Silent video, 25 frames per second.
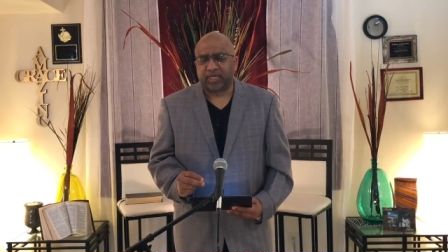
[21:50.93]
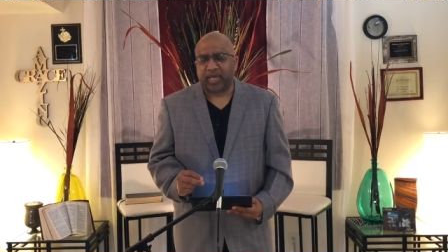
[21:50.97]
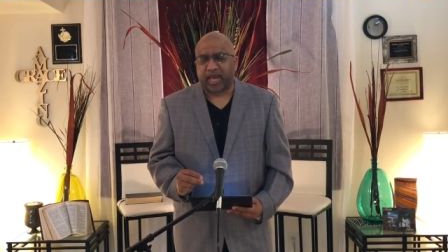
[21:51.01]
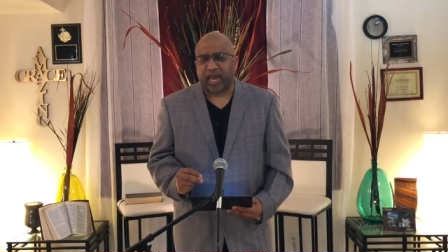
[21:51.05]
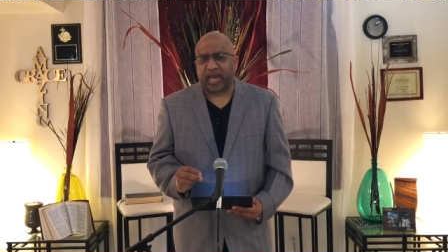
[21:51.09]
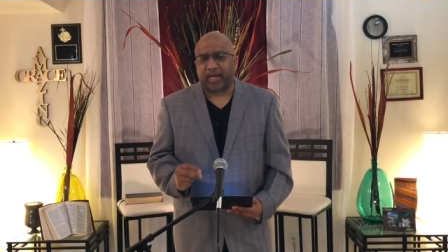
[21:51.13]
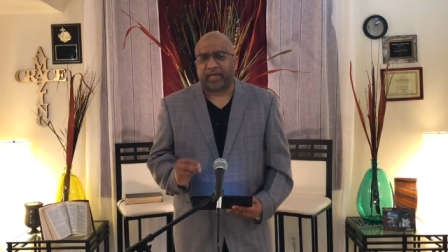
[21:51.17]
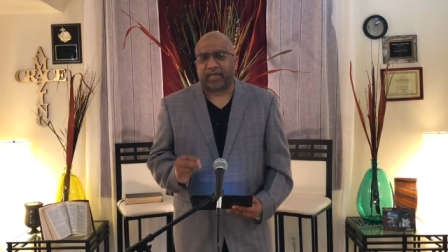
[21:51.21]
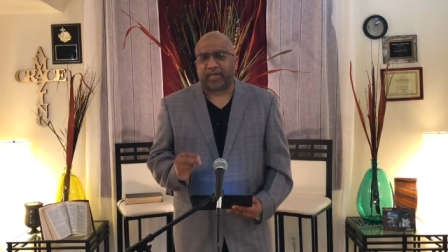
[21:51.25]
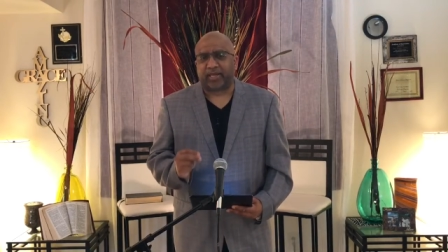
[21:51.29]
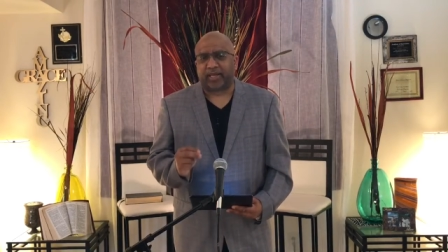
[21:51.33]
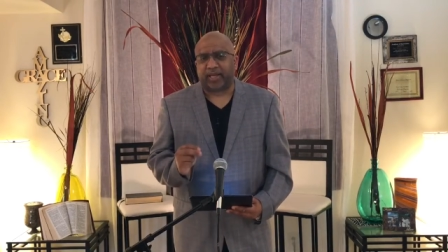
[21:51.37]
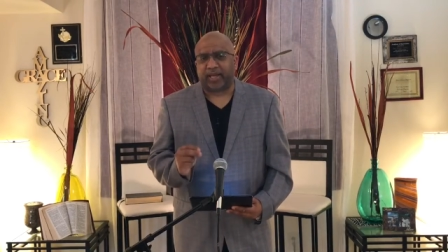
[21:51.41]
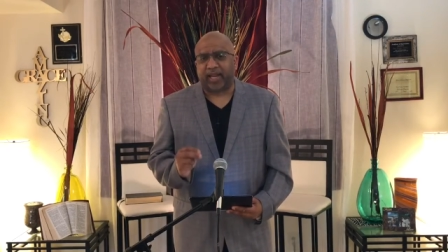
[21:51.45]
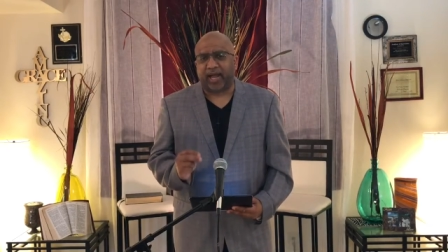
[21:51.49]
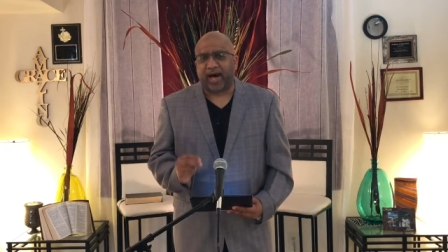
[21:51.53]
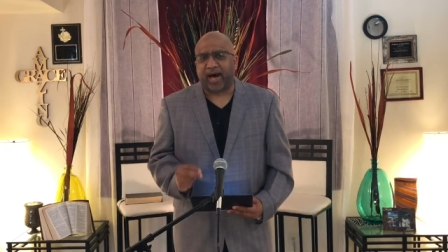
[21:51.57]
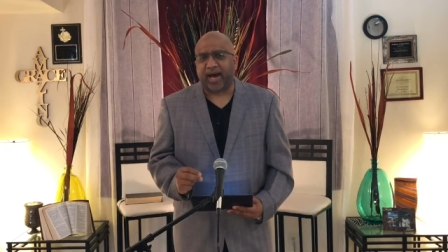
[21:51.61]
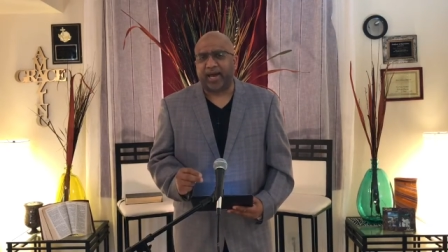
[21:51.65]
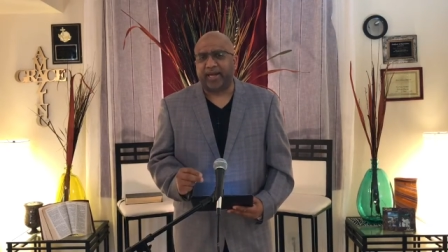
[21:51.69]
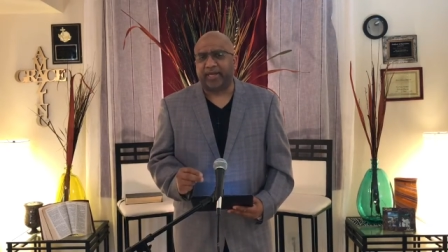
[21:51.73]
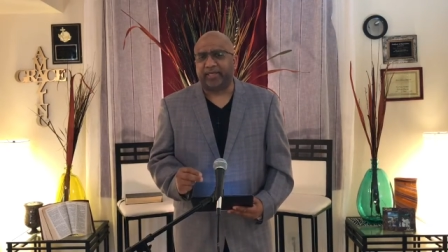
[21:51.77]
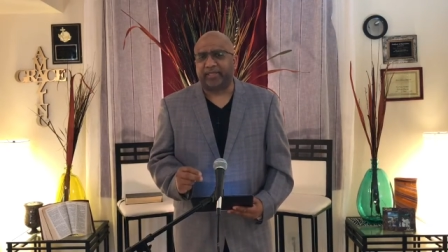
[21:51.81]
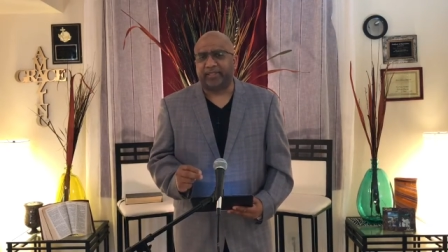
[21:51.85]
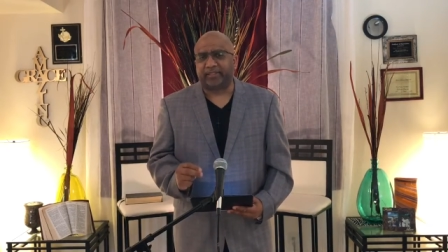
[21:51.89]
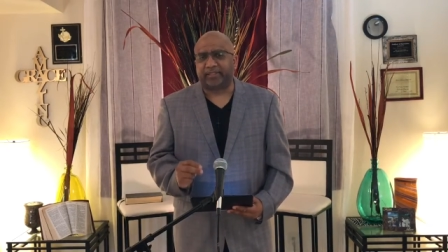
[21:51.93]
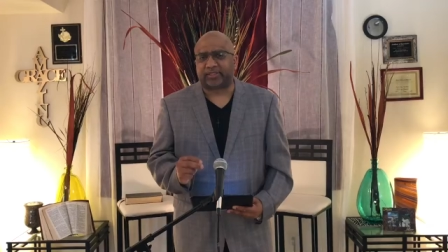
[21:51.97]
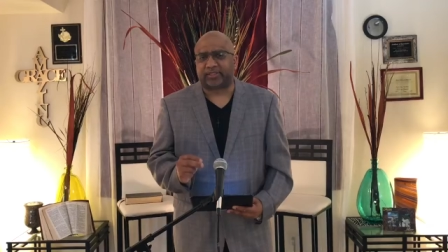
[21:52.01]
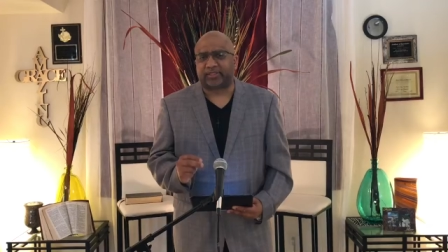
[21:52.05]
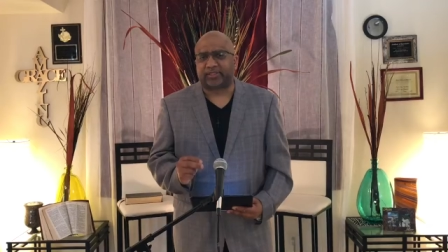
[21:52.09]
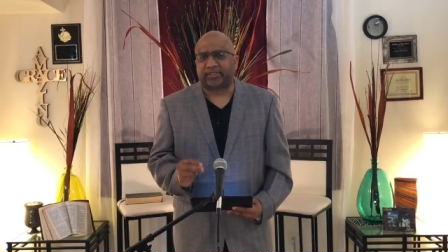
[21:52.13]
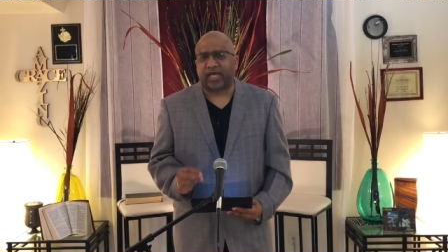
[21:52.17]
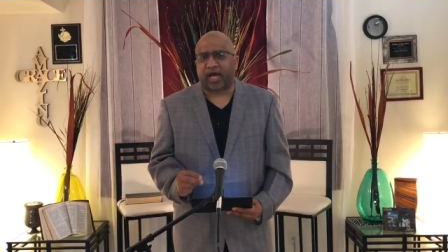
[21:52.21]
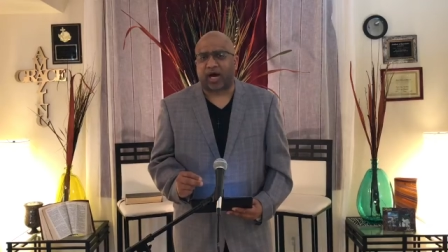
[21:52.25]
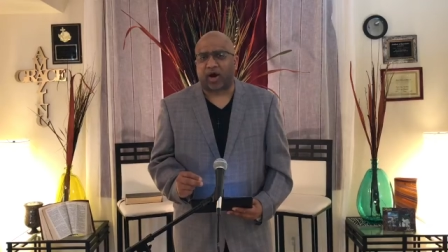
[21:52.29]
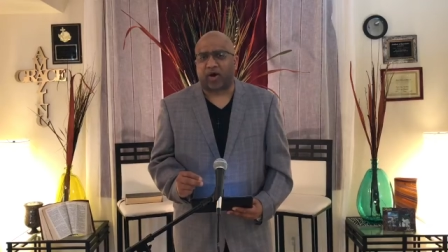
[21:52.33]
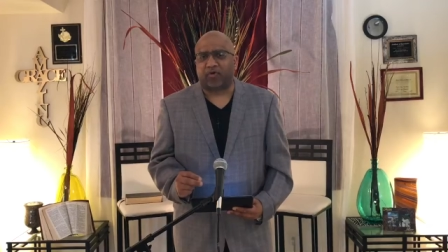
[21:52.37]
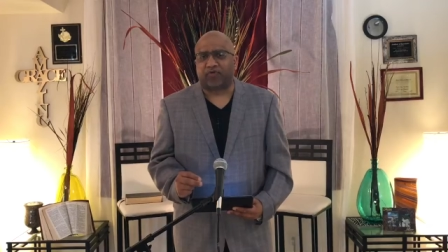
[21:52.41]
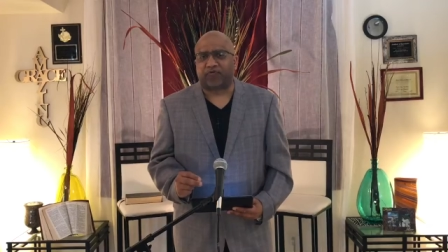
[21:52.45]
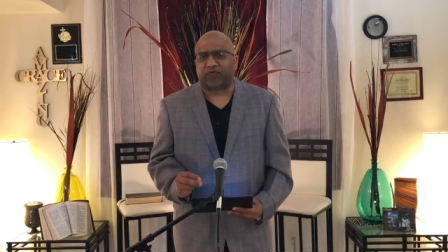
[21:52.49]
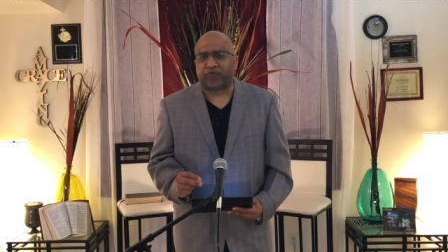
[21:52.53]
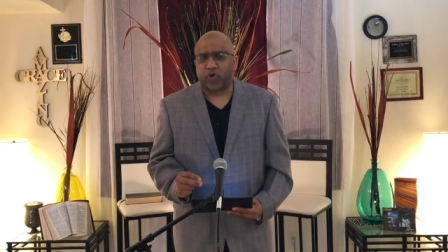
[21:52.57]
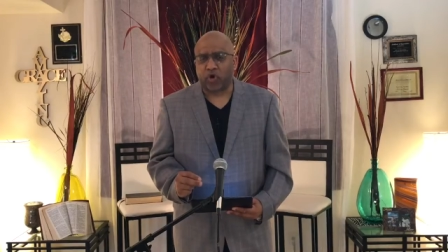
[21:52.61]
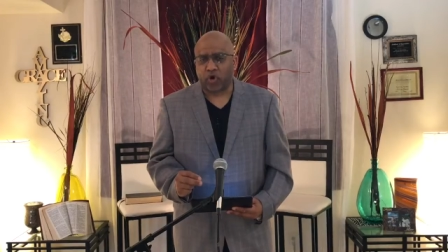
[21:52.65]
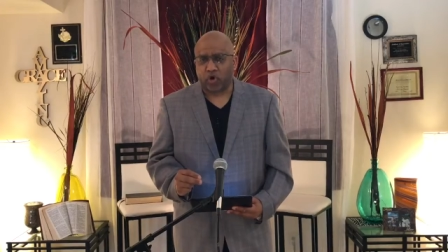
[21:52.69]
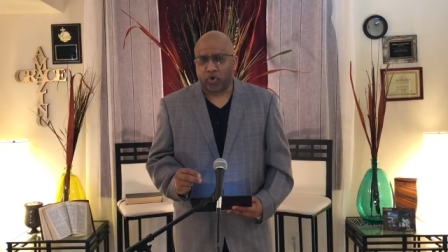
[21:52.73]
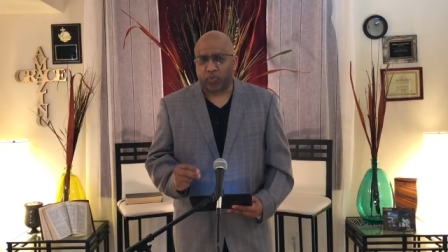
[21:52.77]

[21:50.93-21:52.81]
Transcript: and align itself